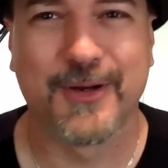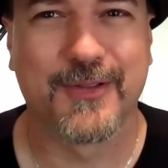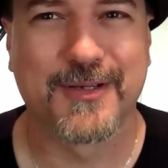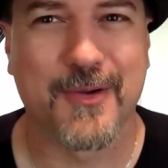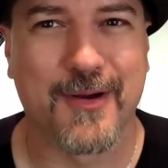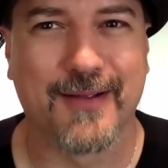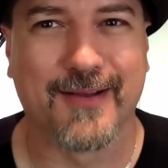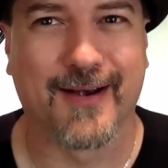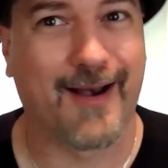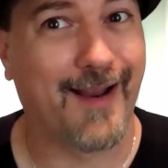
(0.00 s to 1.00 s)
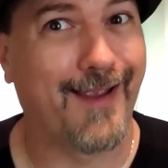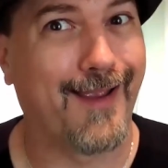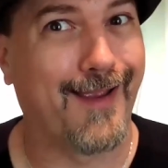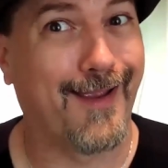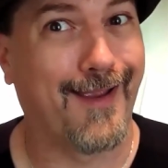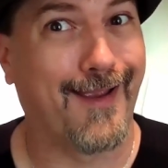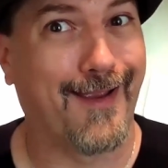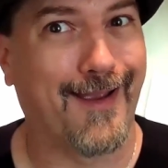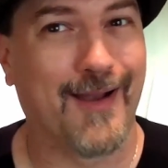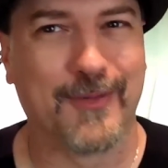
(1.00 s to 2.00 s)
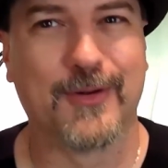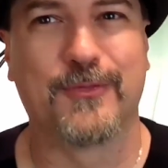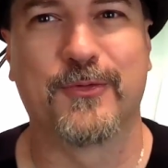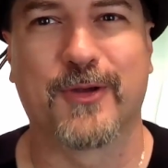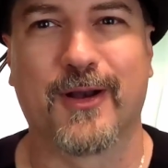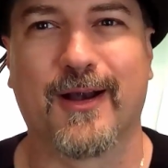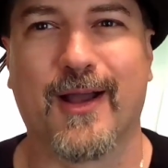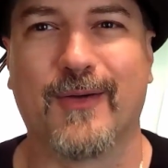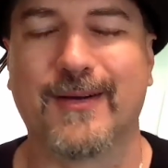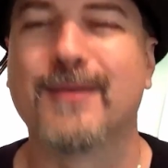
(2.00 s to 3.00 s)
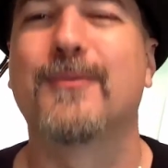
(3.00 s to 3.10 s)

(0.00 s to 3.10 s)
do you think's going on there? I want to know if you figured it out.